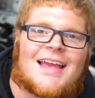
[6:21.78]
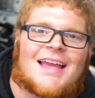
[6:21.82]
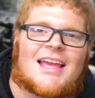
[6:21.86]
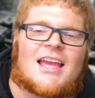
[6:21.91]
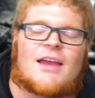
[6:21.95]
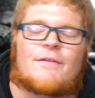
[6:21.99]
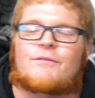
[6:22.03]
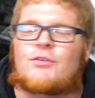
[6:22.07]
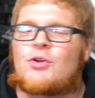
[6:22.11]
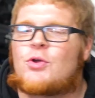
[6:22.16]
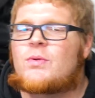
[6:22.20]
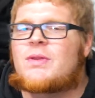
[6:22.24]

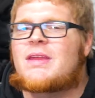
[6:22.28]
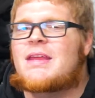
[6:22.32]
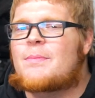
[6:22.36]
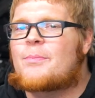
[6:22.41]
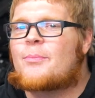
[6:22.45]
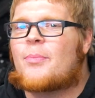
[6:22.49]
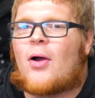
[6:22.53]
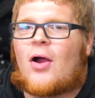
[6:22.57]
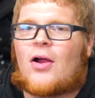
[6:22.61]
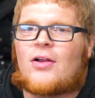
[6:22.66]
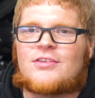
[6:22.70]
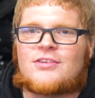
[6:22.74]
If you
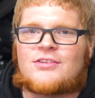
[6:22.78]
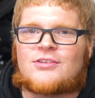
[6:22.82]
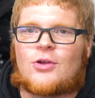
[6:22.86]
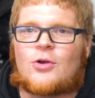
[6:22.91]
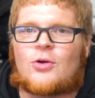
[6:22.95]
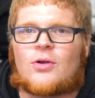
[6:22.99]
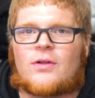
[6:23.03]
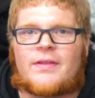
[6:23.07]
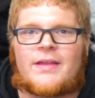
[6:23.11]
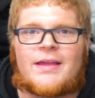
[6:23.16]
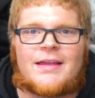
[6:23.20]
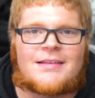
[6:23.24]
need parts
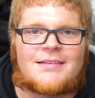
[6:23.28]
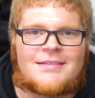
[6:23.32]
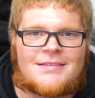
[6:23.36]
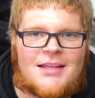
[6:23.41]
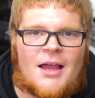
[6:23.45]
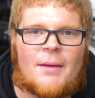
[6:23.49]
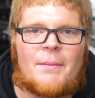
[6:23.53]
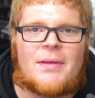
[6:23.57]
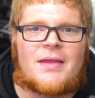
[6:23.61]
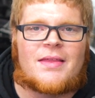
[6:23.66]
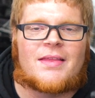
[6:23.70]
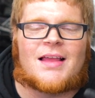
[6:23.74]
locally,
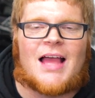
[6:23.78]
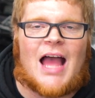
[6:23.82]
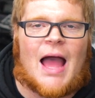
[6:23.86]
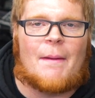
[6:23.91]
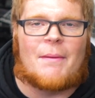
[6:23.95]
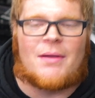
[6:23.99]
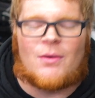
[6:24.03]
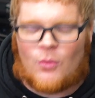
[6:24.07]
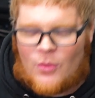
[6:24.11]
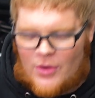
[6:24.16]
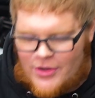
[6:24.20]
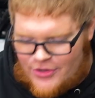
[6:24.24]
tell me in the
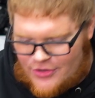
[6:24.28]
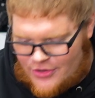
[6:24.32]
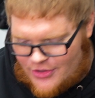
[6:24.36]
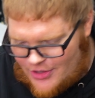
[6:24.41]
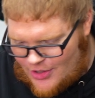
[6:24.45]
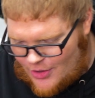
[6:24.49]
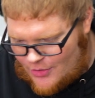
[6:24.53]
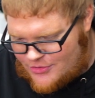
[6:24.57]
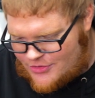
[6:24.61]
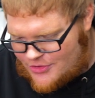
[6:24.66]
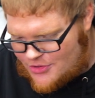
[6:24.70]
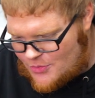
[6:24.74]
comment what your
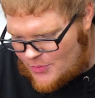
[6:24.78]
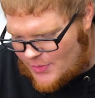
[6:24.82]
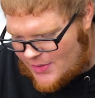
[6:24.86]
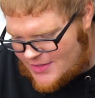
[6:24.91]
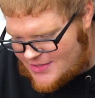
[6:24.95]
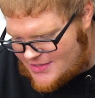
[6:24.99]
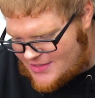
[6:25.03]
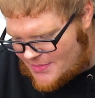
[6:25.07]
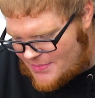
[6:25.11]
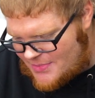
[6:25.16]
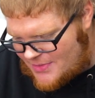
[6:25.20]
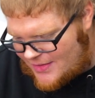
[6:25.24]
go-to
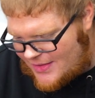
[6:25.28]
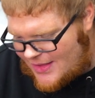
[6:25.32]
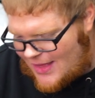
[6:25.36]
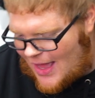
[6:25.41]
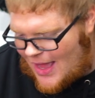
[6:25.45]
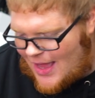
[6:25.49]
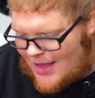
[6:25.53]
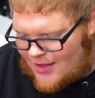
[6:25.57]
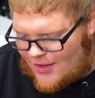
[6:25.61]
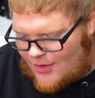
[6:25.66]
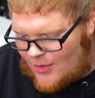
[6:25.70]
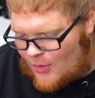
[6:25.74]
is. Typically,
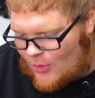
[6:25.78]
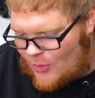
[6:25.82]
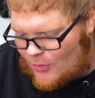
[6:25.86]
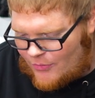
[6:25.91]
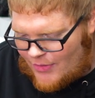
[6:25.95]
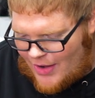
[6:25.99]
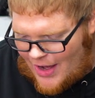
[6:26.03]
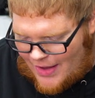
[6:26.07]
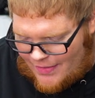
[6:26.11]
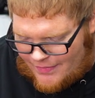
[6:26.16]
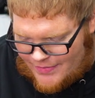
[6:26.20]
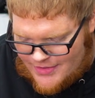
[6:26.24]
I go
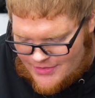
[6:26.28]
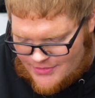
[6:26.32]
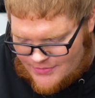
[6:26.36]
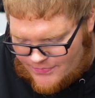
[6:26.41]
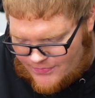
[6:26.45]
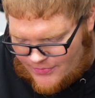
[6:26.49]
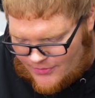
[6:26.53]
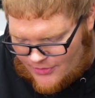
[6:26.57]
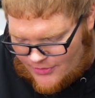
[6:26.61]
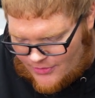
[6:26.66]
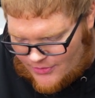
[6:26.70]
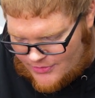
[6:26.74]
O'Reilly's
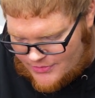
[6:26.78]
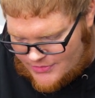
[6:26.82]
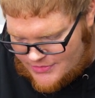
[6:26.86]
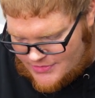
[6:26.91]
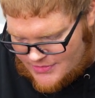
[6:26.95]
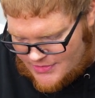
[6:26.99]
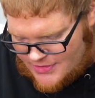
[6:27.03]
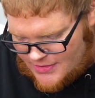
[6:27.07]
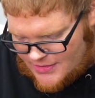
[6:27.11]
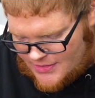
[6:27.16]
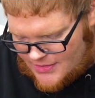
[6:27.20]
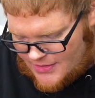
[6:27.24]

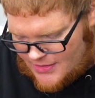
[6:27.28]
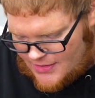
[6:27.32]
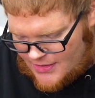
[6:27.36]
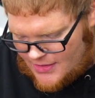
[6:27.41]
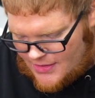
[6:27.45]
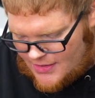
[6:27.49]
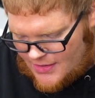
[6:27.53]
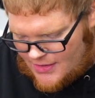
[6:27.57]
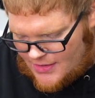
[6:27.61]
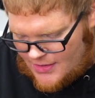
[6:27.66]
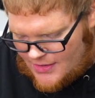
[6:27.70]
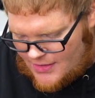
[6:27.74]
first,
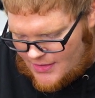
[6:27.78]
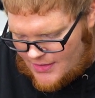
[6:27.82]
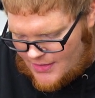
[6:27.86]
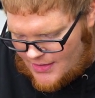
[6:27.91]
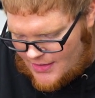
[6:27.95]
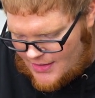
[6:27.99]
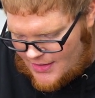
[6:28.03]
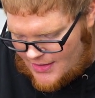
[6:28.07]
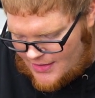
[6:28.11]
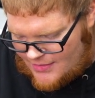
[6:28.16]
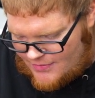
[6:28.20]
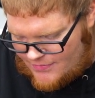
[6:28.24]

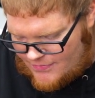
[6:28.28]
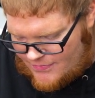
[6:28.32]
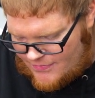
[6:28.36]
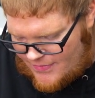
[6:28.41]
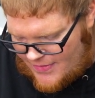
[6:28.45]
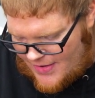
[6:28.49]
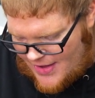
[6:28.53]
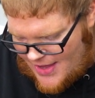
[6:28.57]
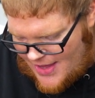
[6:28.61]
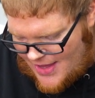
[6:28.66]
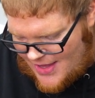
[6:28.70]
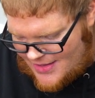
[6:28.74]

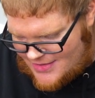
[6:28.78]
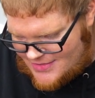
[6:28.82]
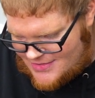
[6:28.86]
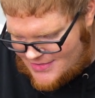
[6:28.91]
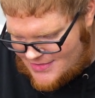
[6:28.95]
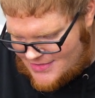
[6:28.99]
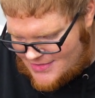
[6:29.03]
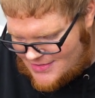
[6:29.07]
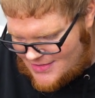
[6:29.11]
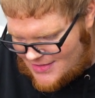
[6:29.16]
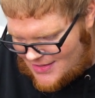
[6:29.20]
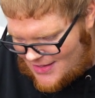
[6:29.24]

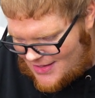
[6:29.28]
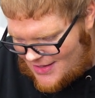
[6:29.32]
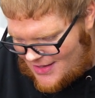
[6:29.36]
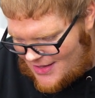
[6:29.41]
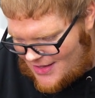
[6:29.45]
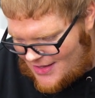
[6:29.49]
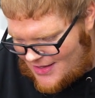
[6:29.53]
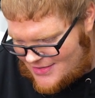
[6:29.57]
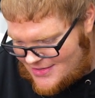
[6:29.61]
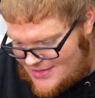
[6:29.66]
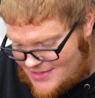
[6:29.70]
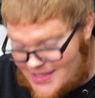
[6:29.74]
Advanced
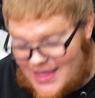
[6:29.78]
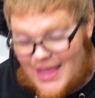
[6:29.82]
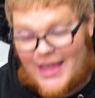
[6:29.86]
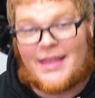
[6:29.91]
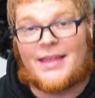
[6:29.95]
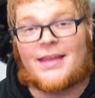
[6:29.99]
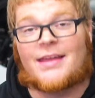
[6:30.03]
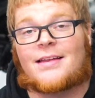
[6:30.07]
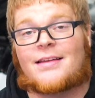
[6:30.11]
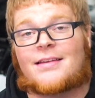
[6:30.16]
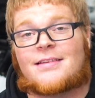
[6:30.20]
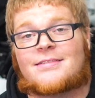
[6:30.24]

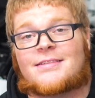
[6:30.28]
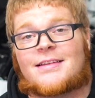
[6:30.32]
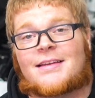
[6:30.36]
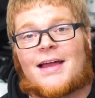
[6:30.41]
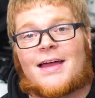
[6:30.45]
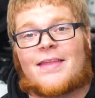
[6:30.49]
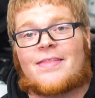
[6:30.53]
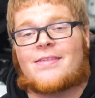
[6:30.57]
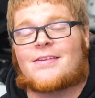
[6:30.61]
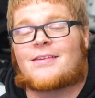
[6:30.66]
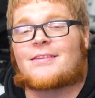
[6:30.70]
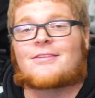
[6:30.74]
second, because they
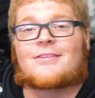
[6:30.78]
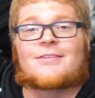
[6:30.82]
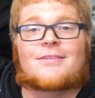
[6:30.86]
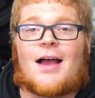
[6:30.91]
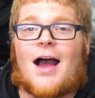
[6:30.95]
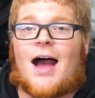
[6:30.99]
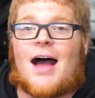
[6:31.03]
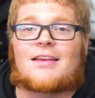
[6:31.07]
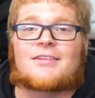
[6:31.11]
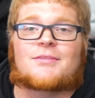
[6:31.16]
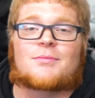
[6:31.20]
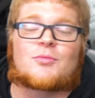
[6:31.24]
got the
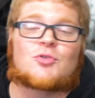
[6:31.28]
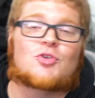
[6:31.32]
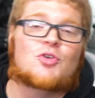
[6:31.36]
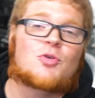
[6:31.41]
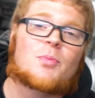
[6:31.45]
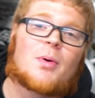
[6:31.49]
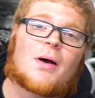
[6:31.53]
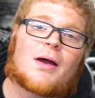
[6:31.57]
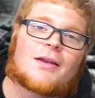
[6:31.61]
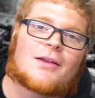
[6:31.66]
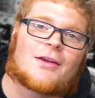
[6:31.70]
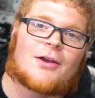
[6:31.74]
awesome
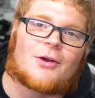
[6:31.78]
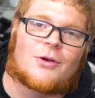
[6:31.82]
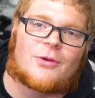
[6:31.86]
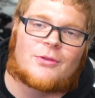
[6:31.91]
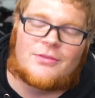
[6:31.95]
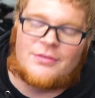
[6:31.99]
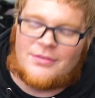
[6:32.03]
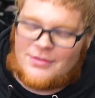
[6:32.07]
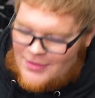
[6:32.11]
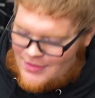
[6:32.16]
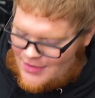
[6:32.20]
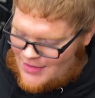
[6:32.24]
coupon codes.